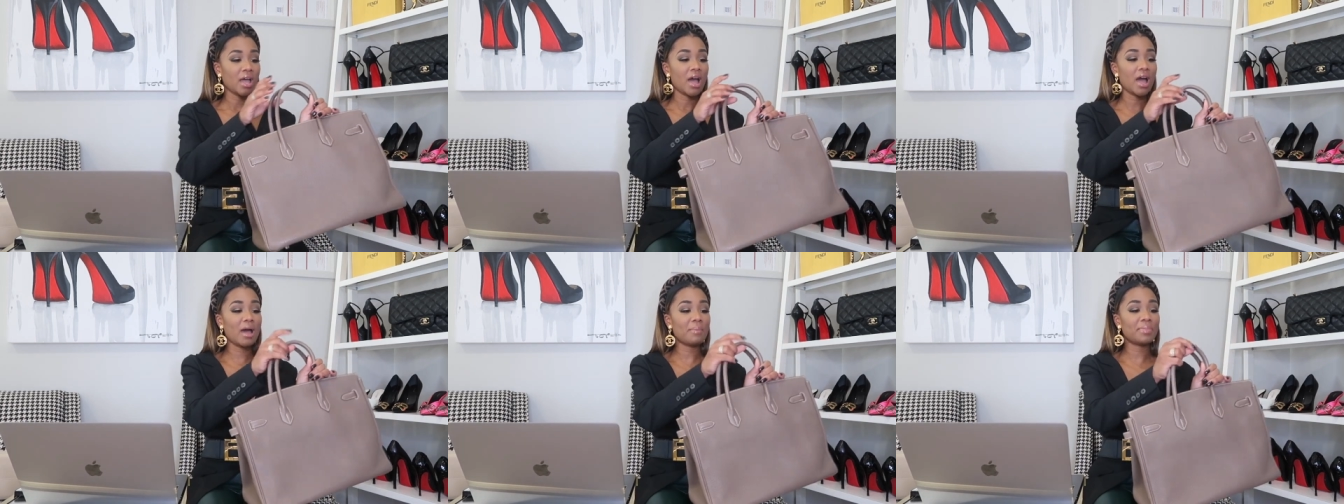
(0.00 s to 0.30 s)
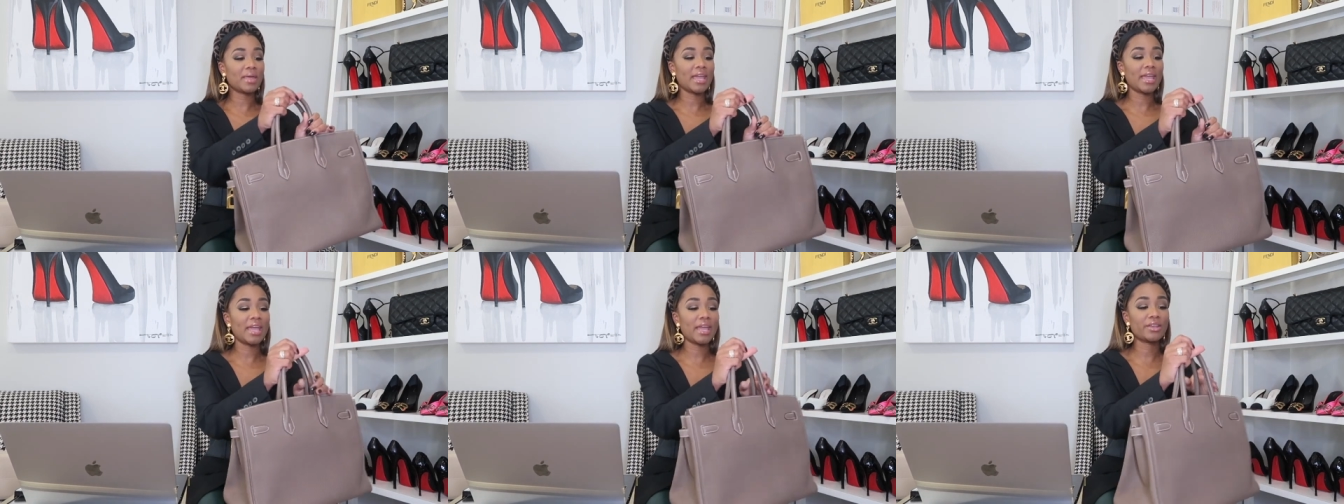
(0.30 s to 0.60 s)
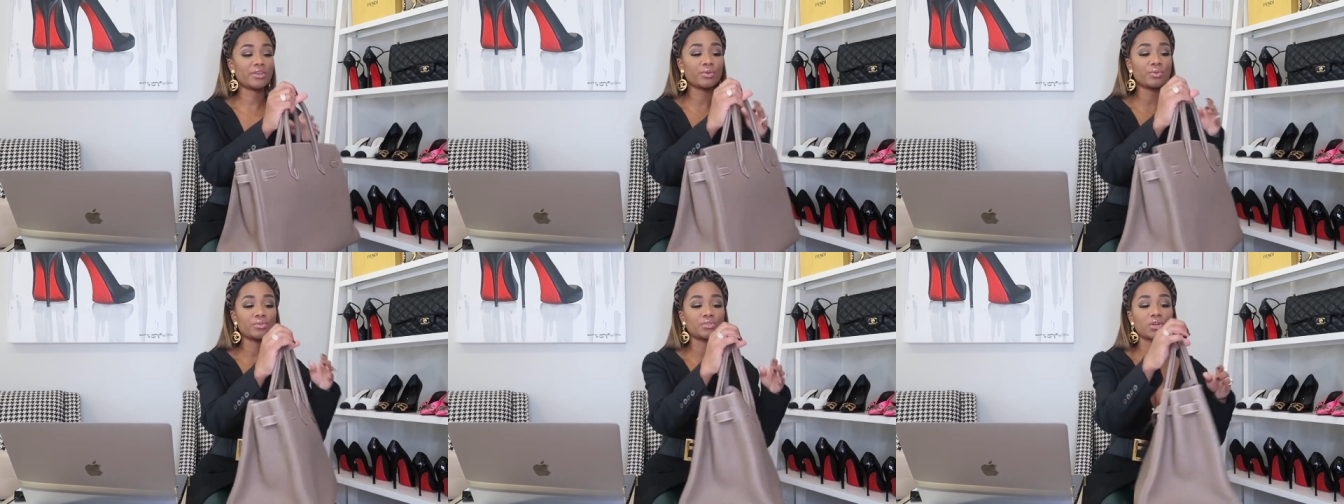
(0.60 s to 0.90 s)
The
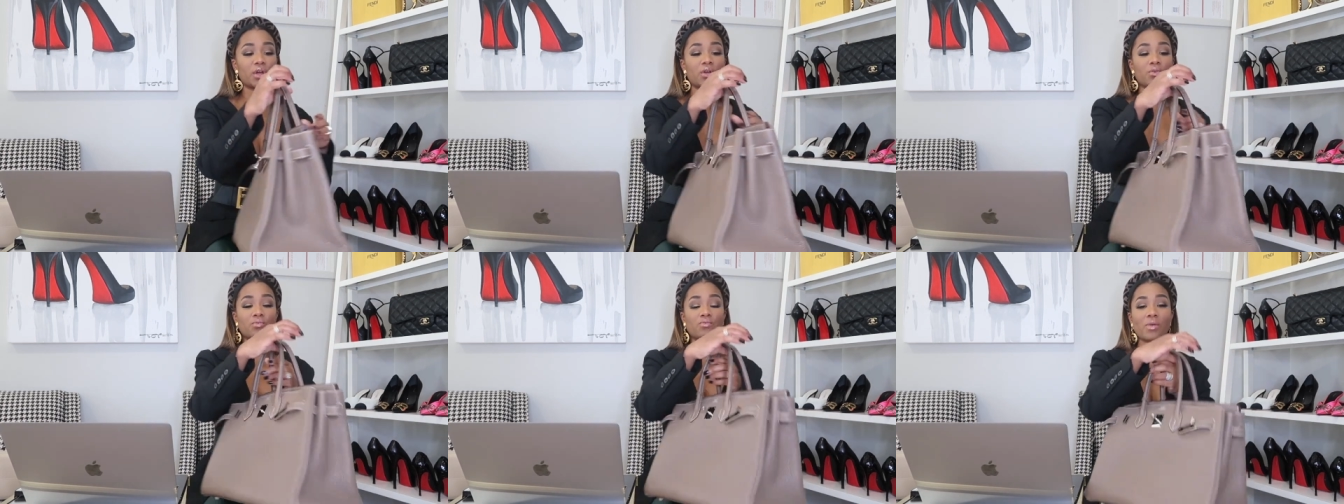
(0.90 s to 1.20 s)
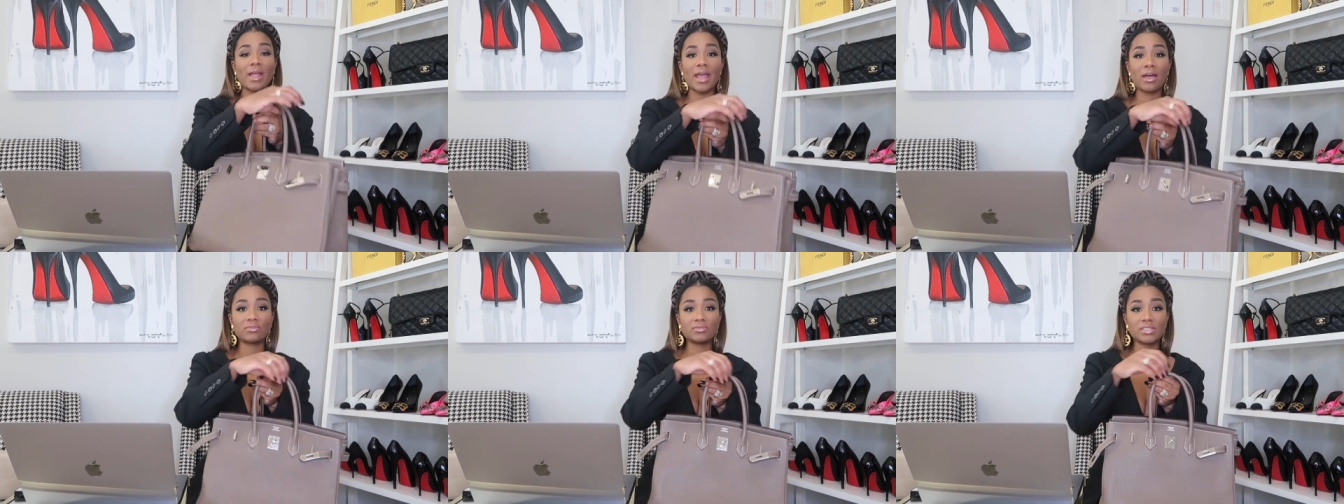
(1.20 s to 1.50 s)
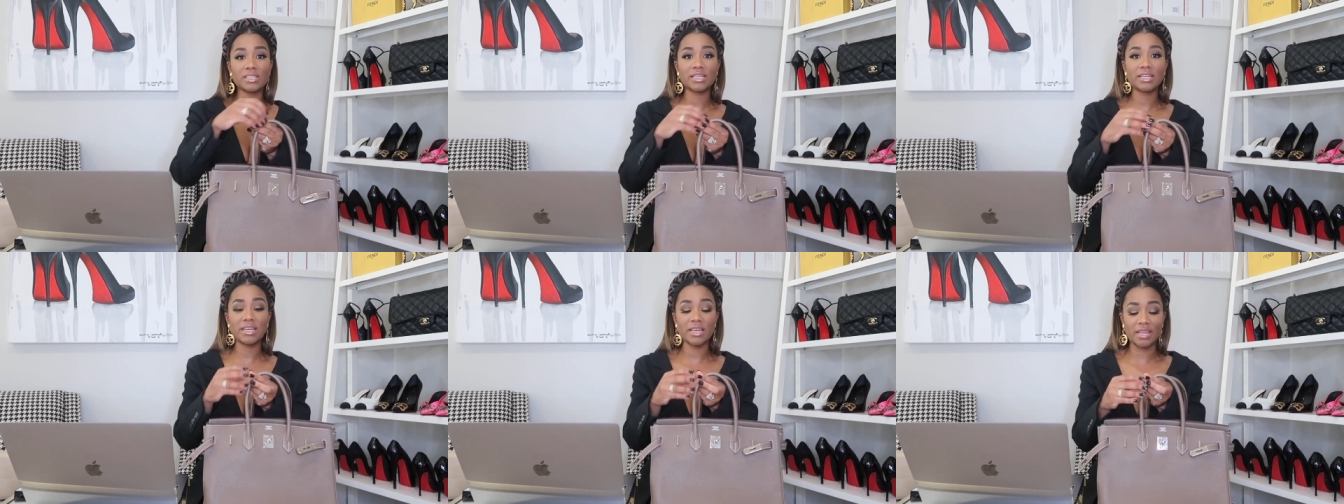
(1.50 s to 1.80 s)
handles are
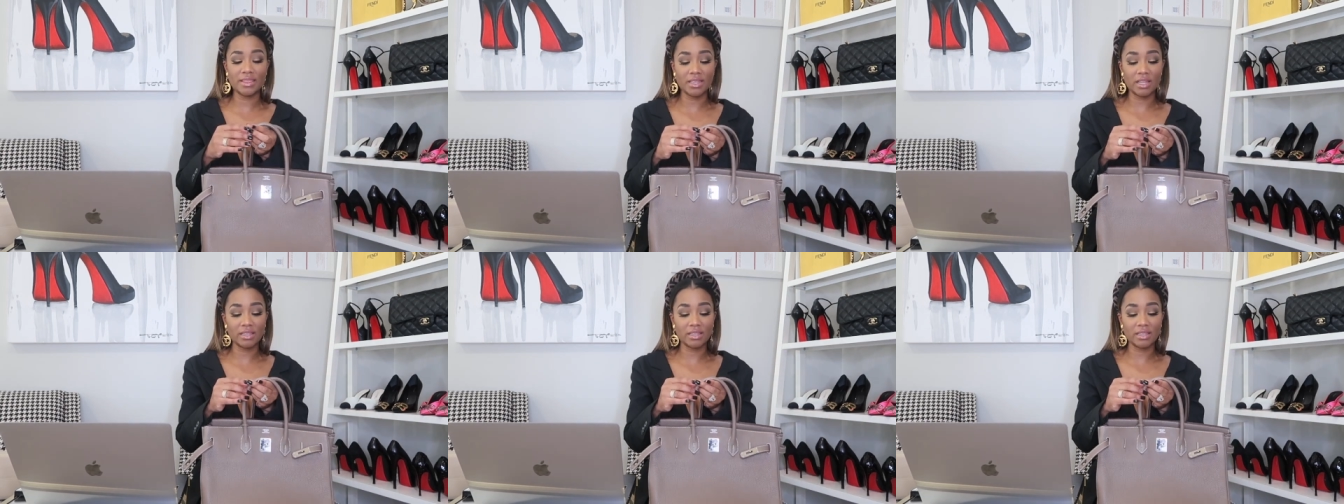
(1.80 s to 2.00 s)
rounded.